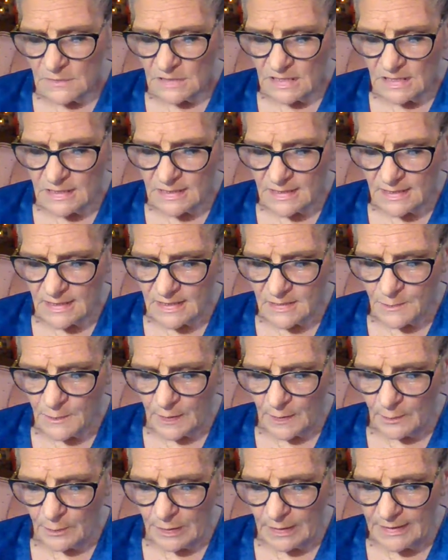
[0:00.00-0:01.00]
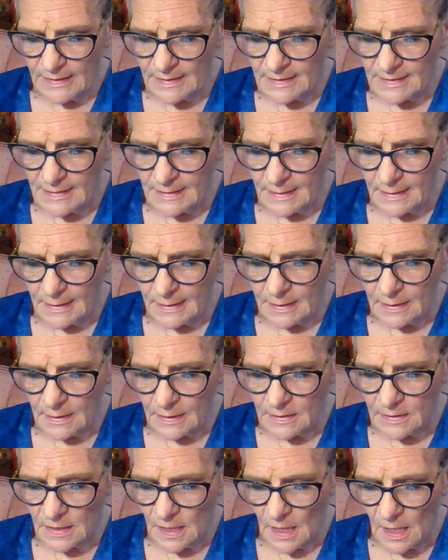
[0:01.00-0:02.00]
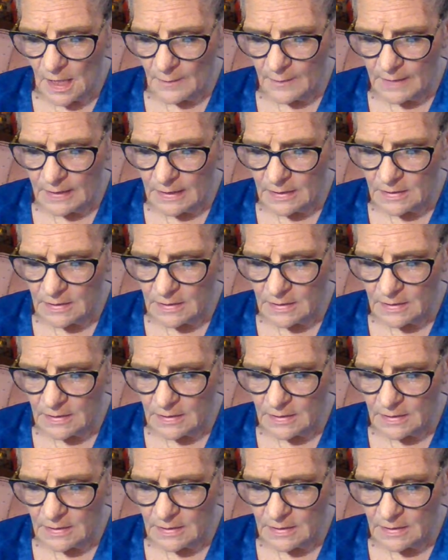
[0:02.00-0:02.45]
This is publicity, a Tommy